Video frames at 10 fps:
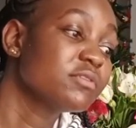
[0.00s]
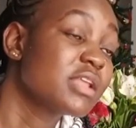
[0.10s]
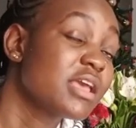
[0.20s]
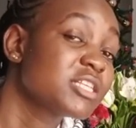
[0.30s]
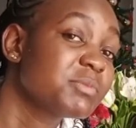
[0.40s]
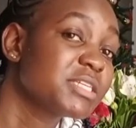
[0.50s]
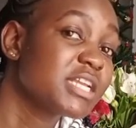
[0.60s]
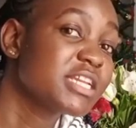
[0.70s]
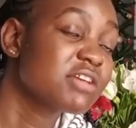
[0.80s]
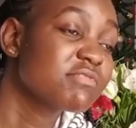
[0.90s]

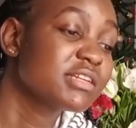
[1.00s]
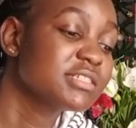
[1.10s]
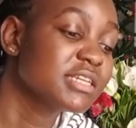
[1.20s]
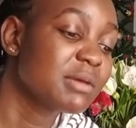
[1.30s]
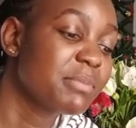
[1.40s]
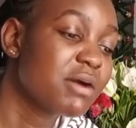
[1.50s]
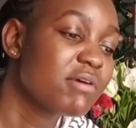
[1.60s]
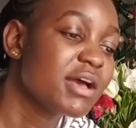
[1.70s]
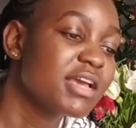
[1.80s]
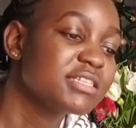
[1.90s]
Especially now that Sina
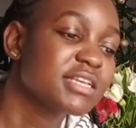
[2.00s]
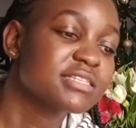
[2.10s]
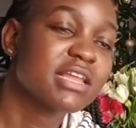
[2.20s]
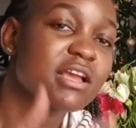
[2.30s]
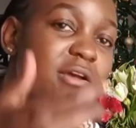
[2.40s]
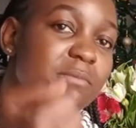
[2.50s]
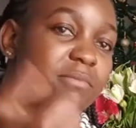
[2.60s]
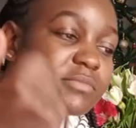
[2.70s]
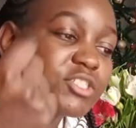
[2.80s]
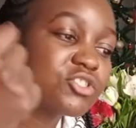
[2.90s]
Power, I just like,
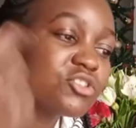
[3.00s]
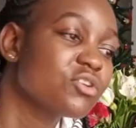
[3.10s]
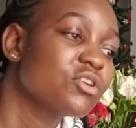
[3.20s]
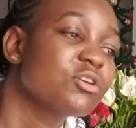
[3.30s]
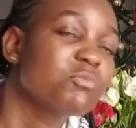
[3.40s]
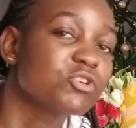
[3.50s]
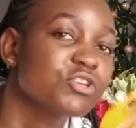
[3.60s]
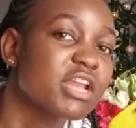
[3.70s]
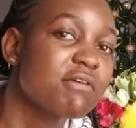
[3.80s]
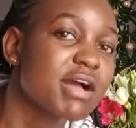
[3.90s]
choo-choo, moto
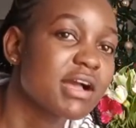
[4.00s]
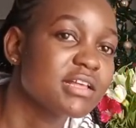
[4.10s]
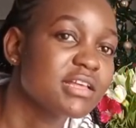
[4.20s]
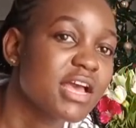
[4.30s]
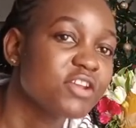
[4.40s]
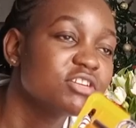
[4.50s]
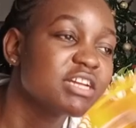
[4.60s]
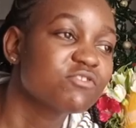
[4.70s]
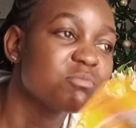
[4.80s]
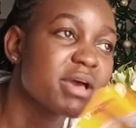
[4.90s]
inawaka. I don't
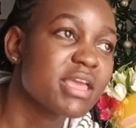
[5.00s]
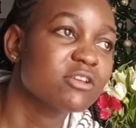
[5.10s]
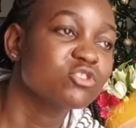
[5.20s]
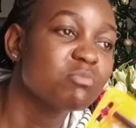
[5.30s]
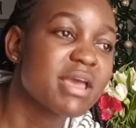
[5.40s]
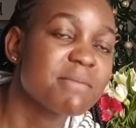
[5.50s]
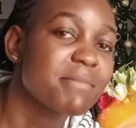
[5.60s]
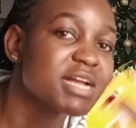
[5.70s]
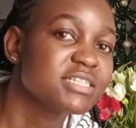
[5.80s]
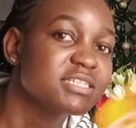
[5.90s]
have to buy
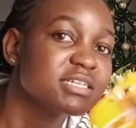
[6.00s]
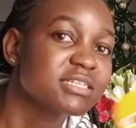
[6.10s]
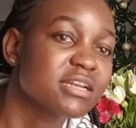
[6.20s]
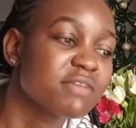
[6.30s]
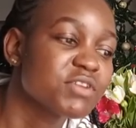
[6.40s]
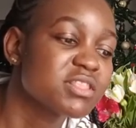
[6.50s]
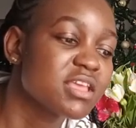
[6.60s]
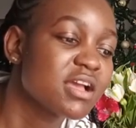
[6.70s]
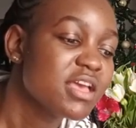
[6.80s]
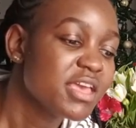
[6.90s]
matchsticks and
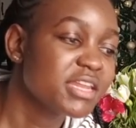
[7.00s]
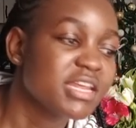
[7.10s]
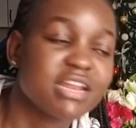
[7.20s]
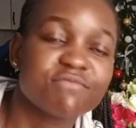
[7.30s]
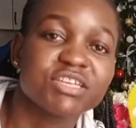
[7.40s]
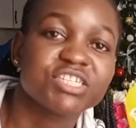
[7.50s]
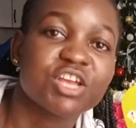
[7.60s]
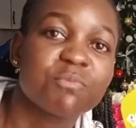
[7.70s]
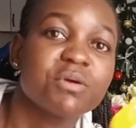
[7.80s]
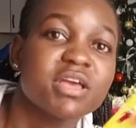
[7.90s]
everything. And I love the
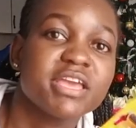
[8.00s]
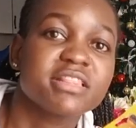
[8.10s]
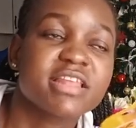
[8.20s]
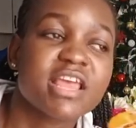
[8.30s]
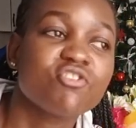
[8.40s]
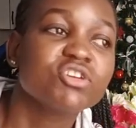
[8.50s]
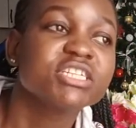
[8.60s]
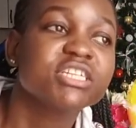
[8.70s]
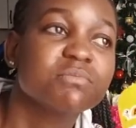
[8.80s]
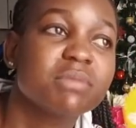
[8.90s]
shape. And then I got
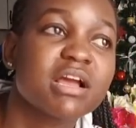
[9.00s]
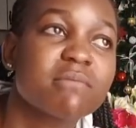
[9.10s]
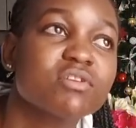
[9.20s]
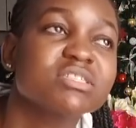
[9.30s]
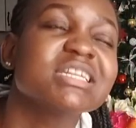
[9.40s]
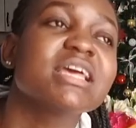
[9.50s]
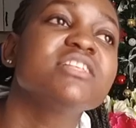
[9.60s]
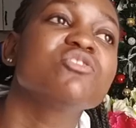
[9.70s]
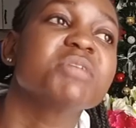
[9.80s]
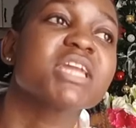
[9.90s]
it in black because it had
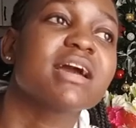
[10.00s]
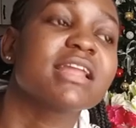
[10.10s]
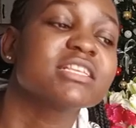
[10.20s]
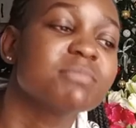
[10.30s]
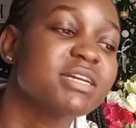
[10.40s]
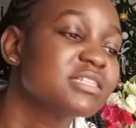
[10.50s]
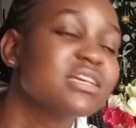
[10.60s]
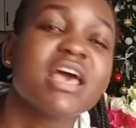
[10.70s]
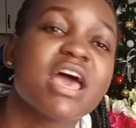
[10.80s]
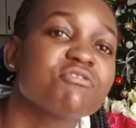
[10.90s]
so many colors, but
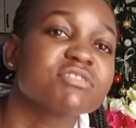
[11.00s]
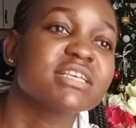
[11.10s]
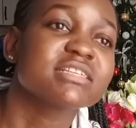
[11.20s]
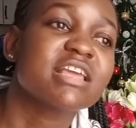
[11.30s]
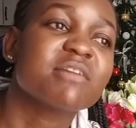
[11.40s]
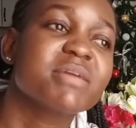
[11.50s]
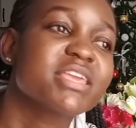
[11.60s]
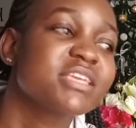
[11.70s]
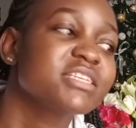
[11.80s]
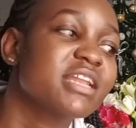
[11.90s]
it was just like my
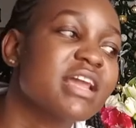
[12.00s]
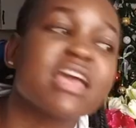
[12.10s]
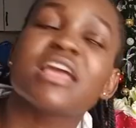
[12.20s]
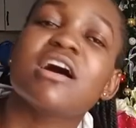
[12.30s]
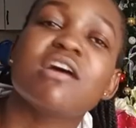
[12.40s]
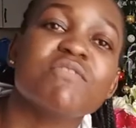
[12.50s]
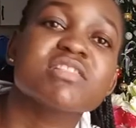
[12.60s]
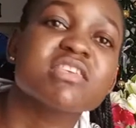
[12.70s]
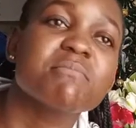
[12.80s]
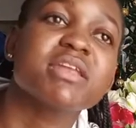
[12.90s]
kitchen. I have a
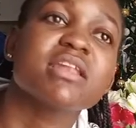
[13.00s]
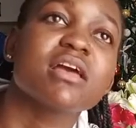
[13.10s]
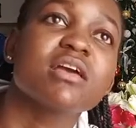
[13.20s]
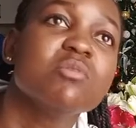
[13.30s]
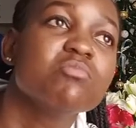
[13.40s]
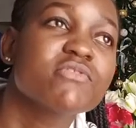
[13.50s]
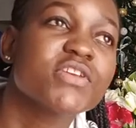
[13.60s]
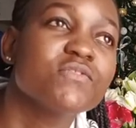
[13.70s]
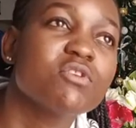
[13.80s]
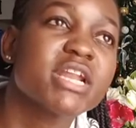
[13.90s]
theme, and moving
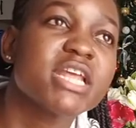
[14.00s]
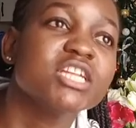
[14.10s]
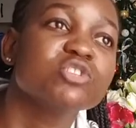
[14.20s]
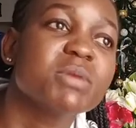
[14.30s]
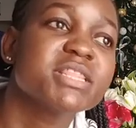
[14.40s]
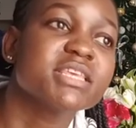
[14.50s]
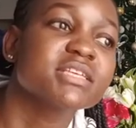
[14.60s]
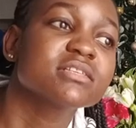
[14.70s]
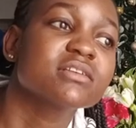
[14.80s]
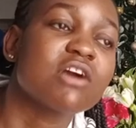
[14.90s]
forward, I need to buy
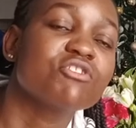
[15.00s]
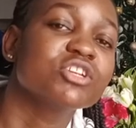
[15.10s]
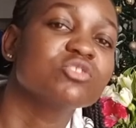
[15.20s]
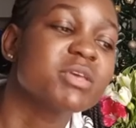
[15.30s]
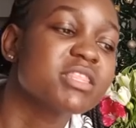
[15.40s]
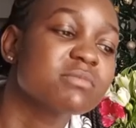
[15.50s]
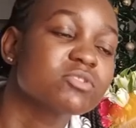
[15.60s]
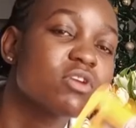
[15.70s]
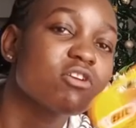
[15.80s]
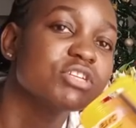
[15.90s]
things according to my theme.
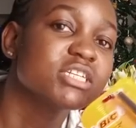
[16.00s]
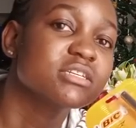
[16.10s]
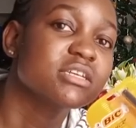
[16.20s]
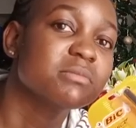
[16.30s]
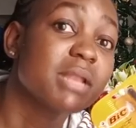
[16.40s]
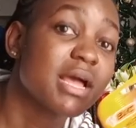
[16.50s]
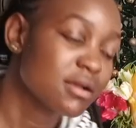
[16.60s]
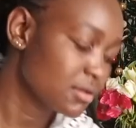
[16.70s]
So I got it in black.